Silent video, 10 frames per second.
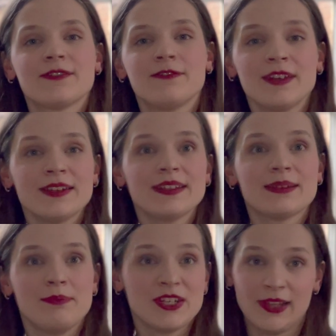
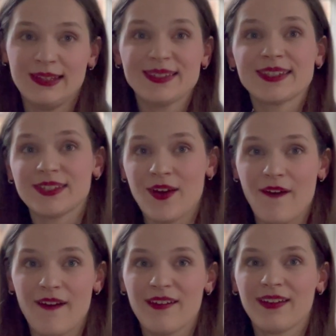first Michelin
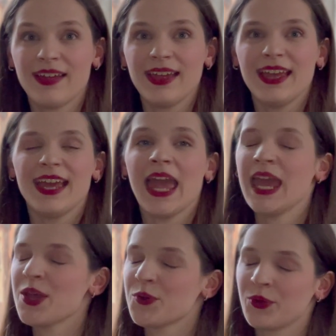Star.
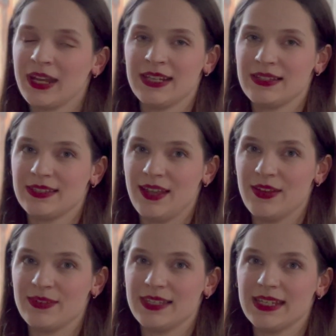He really
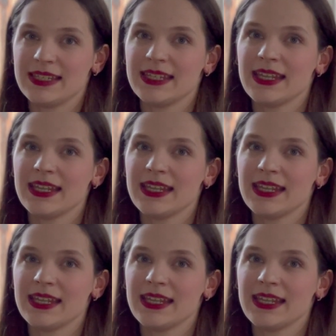deserves it.